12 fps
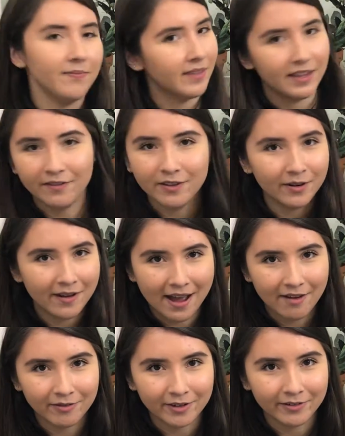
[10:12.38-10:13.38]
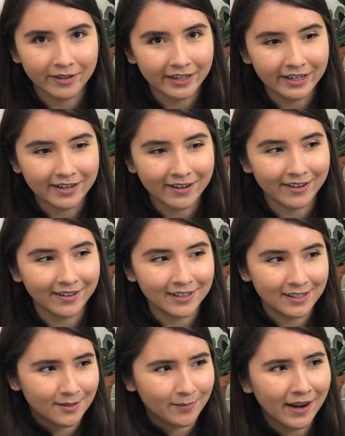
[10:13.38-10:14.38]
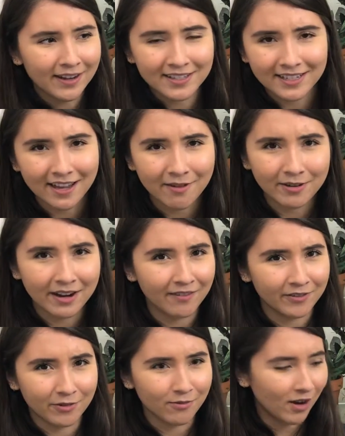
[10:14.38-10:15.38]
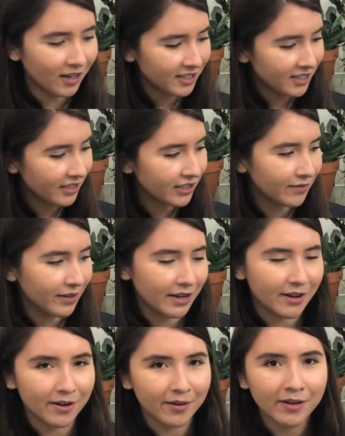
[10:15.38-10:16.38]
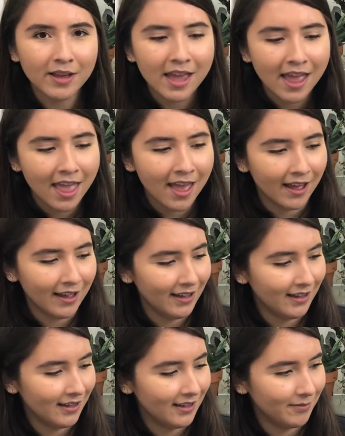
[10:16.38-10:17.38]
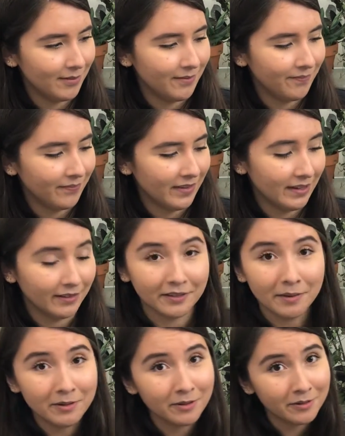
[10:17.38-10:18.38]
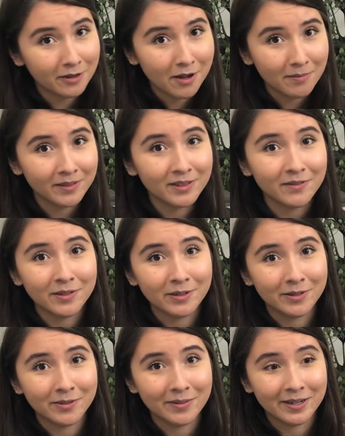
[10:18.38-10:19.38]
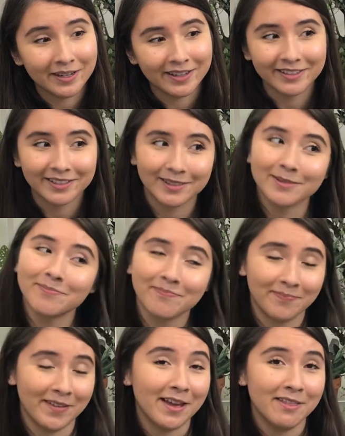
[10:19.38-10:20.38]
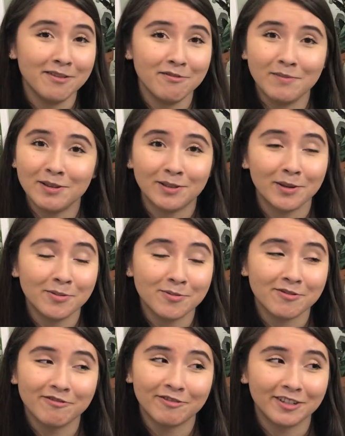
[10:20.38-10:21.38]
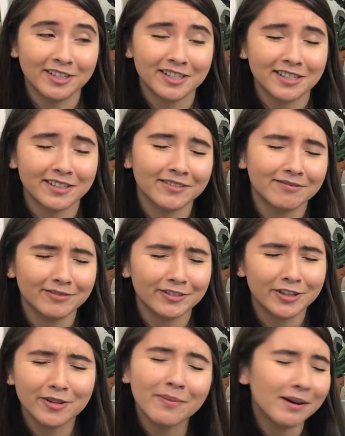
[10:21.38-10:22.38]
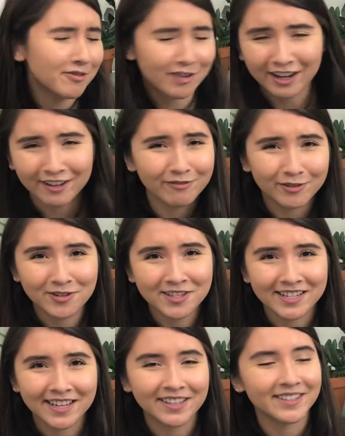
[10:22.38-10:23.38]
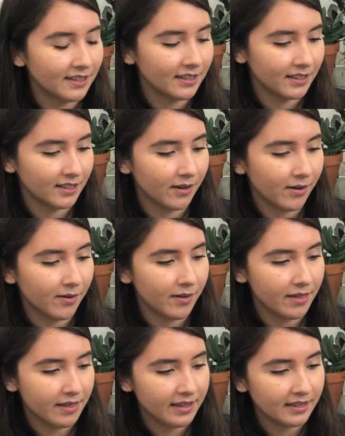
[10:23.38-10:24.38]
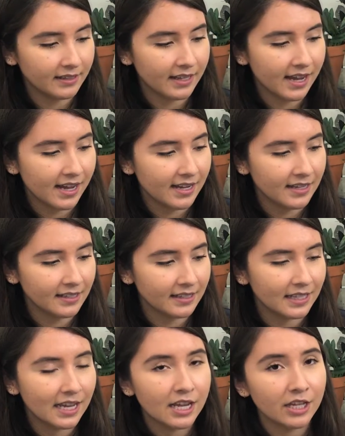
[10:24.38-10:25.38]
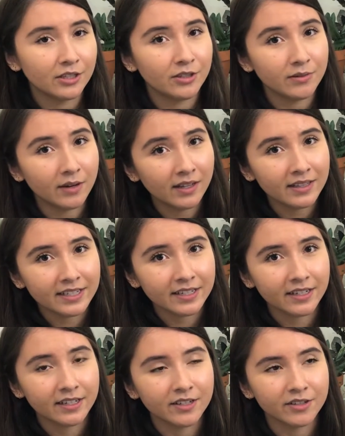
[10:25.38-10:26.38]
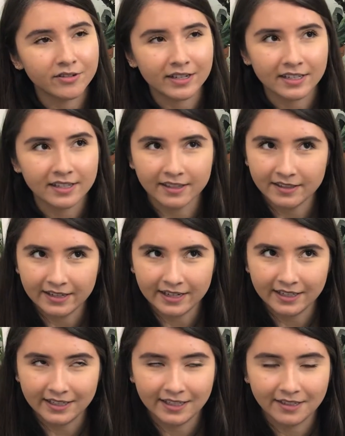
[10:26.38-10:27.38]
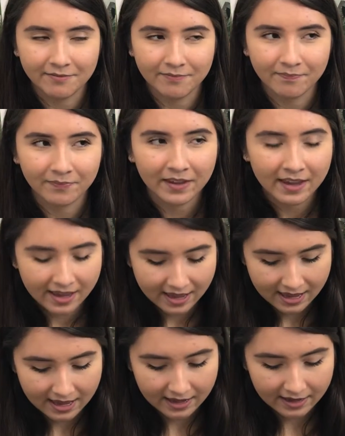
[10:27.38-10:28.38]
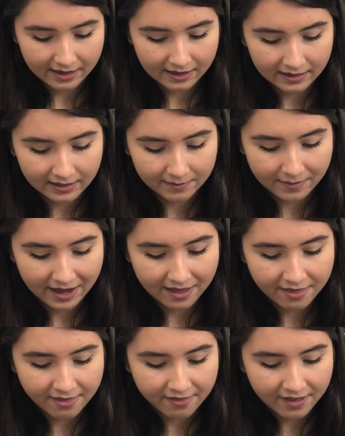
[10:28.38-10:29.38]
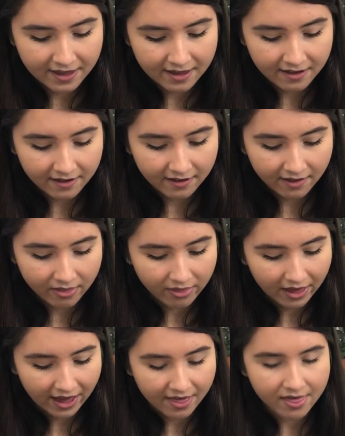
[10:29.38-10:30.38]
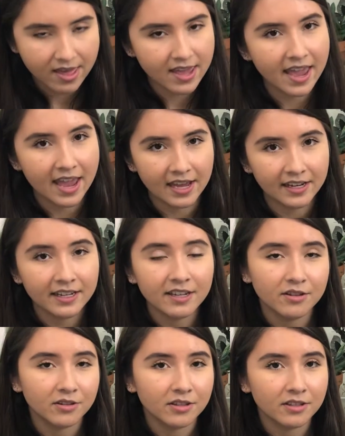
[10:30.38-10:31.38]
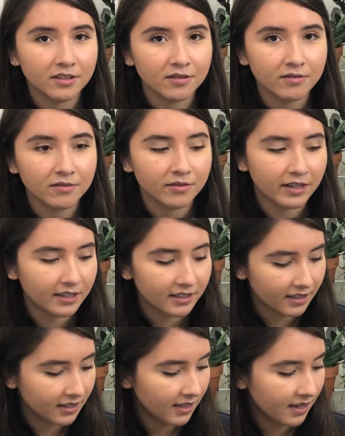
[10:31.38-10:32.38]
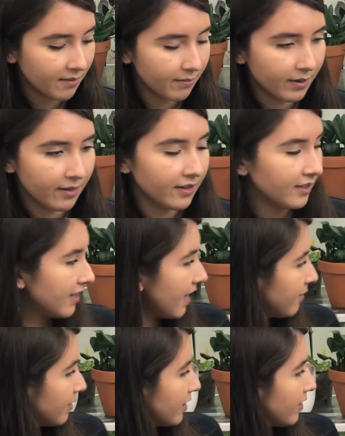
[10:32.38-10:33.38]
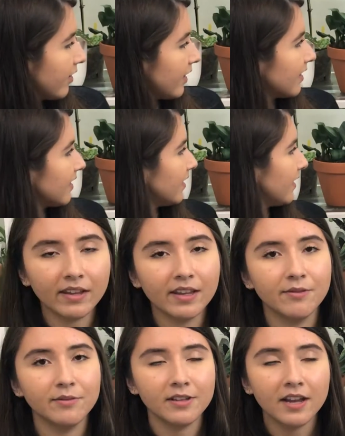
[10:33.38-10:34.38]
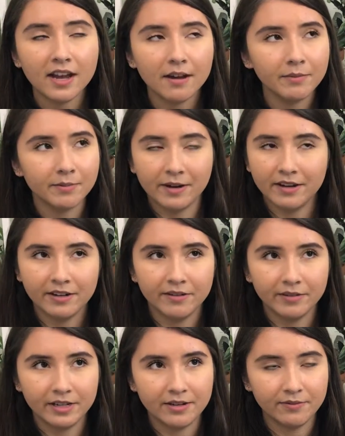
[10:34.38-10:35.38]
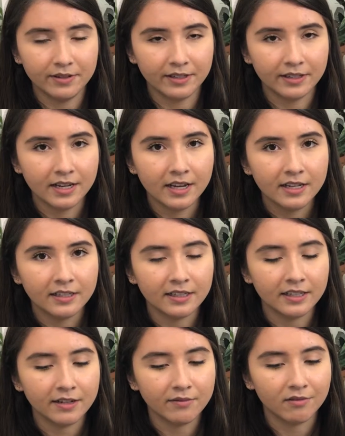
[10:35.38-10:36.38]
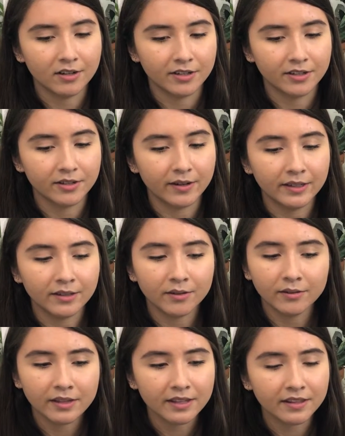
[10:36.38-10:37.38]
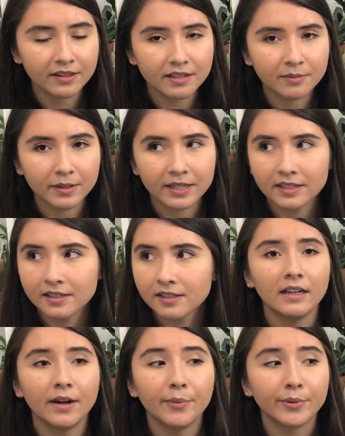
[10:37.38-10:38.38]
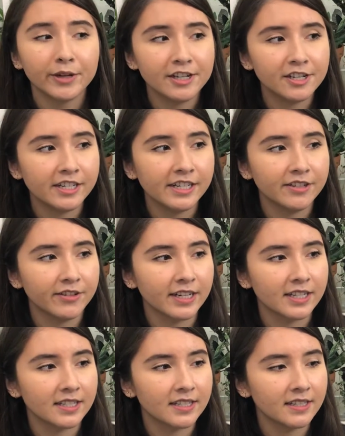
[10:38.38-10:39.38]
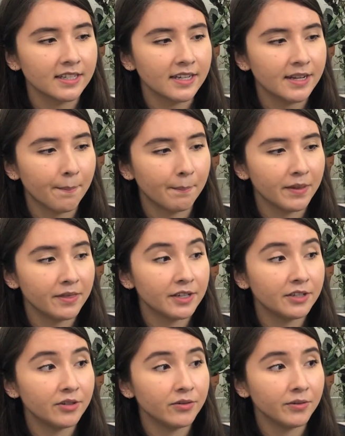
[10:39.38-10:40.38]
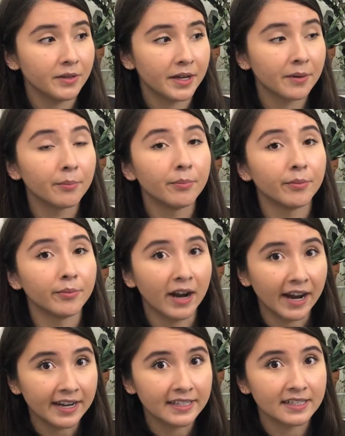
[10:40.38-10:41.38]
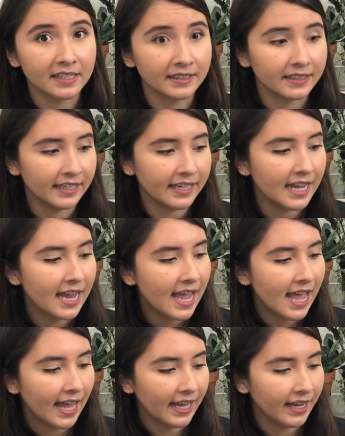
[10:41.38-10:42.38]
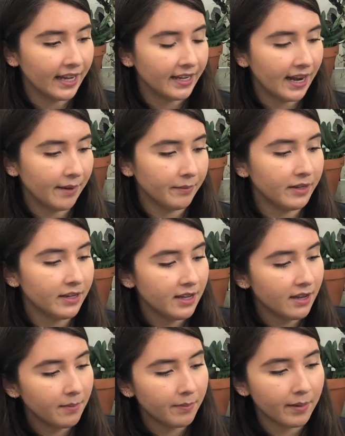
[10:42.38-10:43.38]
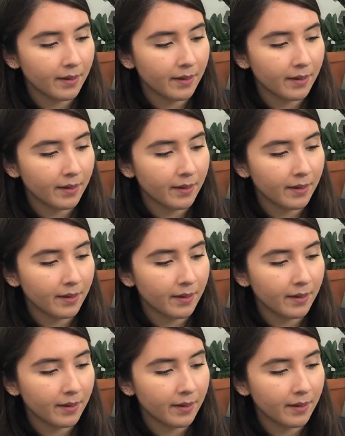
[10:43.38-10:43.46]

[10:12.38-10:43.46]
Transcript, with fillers: if you don't have one already, are inspired to get one after watching this video. Um, let me know in the comments if you do because I think it would be so cool for us to learn about dragon fruits together. So these guys do not like direct sunlight. Um, I think that they can get used to direct sunlight, but this guy was in direct sunlight. He was not happy about it when he was sitting in water, so I don't think that these plants appreciate direct sunlight, but they do like bright sunlight. And I'm going to keep